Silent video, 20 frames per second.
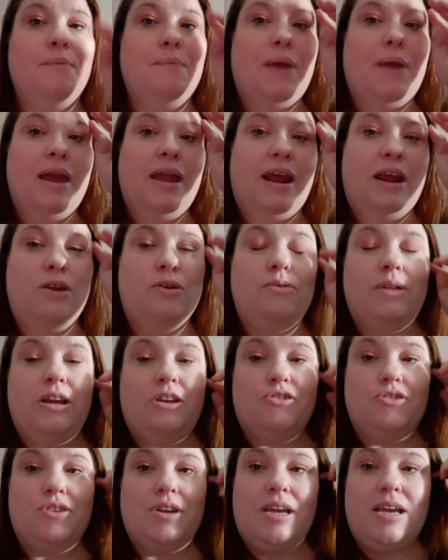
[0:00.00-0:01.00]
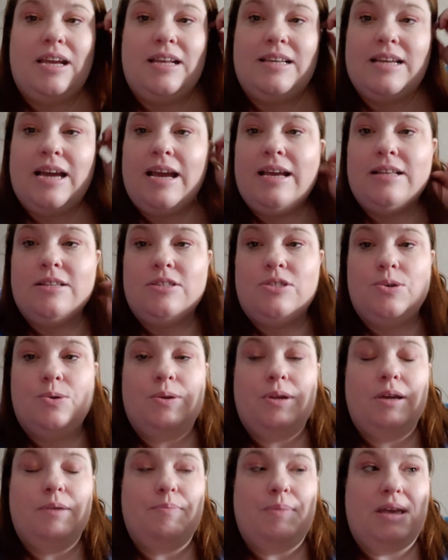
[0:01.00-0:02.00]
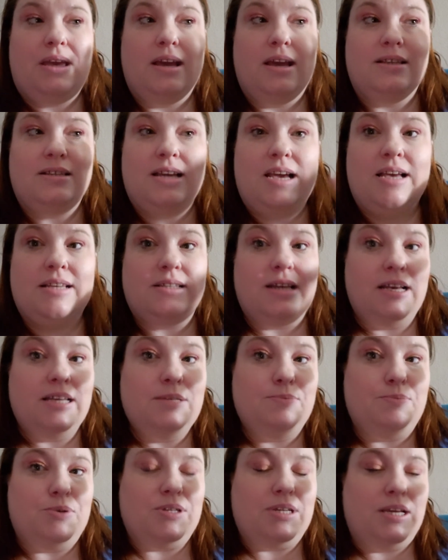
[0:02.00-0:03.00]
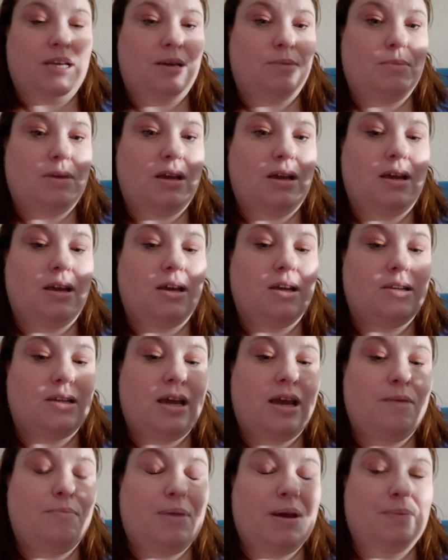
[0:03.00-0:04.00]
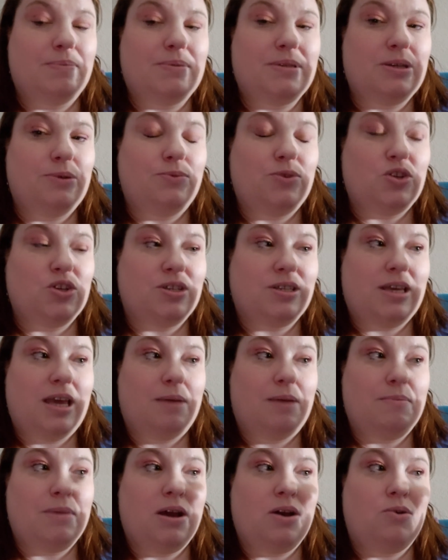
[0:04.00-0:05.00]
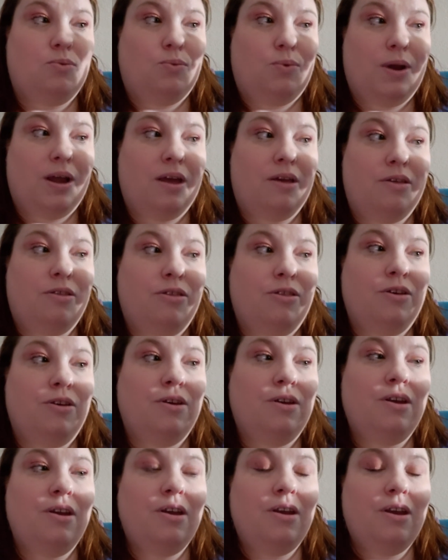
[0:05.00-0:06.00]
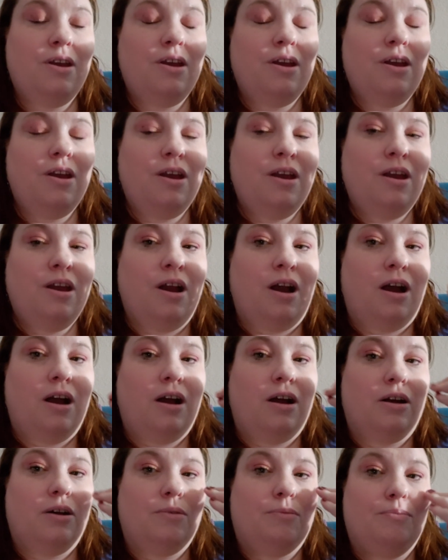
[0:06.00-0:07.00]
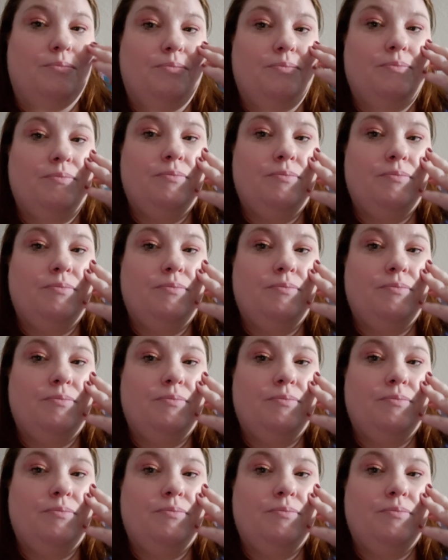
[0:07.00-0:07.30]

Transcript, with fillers: And I don't like drinking diet soda because it has aspartame. And Diet Pepsi just came out with um,